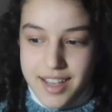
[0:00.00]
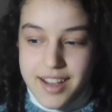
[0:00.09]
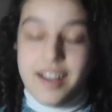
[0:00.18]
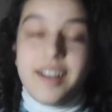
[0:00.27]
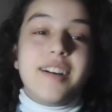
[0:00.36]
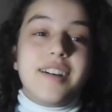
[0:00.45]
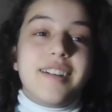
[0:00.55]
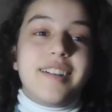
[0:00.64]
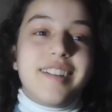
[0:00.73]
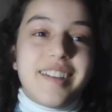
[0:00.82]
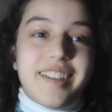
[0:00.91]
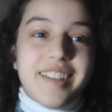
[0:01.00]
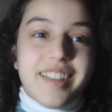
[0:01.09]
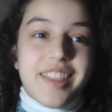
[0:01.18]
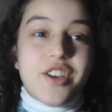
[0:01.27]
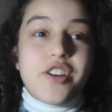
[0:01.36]

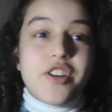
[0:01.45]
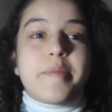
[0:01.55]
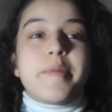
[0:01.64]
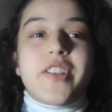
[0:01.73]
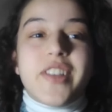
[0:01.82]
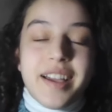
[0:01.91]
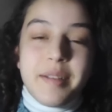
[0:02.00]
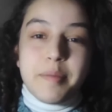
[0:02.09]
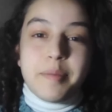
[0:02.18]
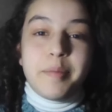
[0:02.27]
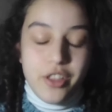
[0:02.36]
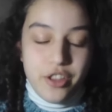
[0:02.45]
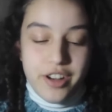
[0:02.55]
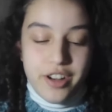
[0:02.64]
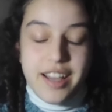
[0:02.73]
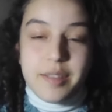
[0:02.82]
they are my
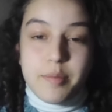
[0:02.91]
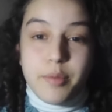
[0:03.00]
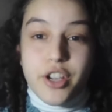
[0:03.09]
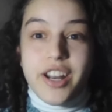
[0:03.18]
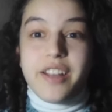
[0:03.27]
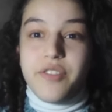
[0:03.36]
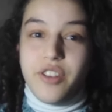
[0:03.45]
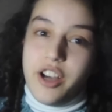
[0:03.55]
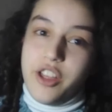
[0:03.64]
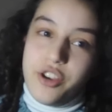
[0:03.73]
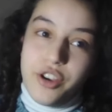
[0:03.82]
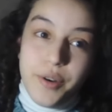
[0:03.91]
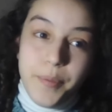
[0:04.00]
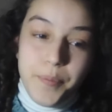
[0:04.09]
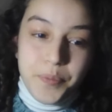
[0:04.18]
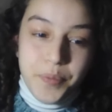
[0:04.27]
grandmother and my grandfather.
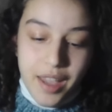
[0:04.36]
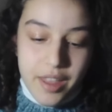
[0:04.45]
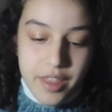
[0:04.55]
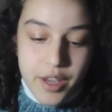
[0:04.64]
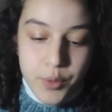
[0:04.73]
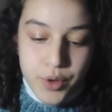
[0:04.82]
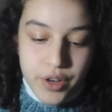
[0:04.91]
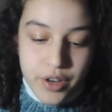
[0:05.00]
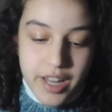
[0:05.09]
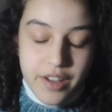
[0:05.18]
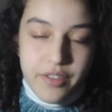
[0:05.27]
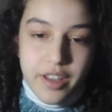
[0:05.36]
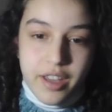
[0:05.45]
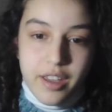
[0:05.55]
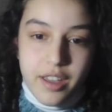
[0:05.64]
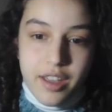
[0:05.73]
They were
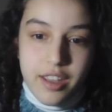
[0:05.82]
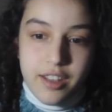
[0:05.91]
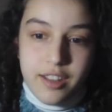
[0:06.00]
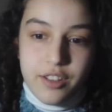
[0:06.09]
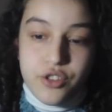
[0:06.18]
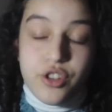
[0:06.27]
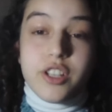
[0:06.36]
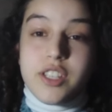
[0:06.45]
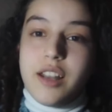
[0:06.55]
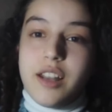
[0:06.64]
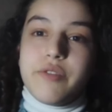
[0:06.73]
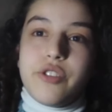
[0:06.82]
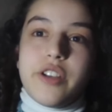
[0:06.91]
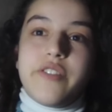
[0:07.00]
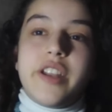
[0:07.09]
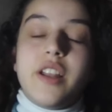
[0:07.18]
living in Jerusalem for
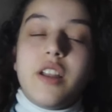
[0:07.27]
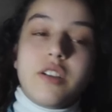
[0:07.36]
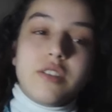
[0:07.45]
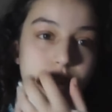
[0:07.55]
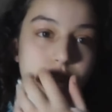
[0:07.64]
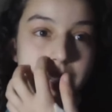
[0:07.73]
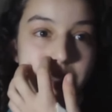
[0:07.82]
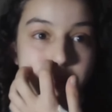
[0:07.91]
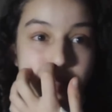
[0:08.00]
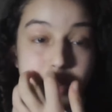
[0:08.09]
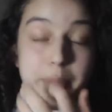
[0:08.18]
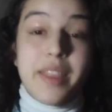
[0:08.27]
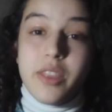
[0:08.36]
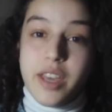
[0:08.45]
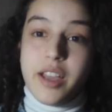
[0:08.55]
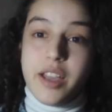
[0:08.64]
a very long time. They
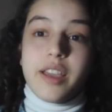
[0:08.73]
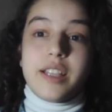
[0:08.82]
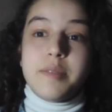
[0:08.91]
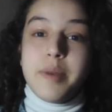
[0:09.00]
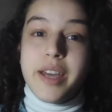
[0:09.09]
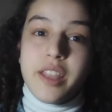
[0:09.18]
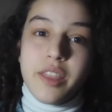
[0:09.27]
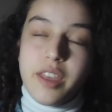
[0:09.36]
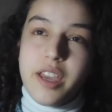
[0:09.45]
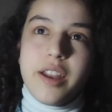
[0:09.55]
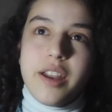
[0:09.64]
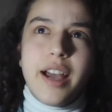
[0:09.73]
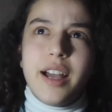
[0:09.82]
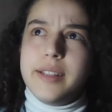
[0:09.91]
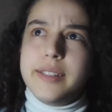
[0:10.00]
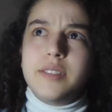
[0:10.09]
met there, got married there,
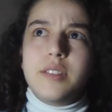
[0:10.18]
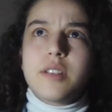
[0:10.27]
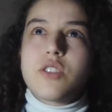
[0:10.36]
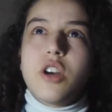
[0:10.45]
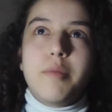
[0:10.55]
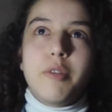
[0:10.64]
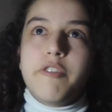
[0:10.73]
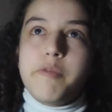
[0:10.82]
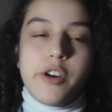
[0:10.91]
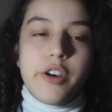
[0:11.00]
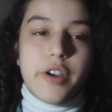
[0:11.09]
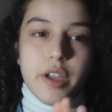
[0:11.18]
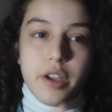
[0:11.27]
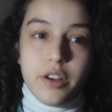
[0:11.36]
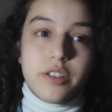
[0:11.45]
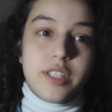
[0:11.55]
had some of my
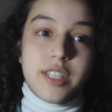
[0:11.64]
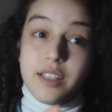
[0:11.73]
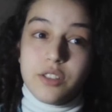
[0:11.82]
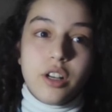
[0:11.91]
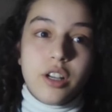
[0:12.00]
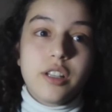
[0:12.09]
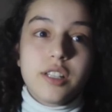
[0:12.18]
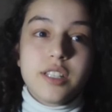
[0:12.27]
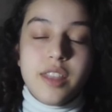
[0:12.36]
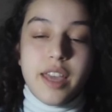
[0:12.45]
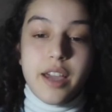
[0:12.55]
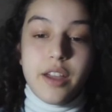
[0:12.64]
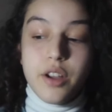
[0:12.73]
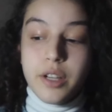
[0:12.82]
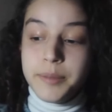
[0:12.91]
aunts and uncles there.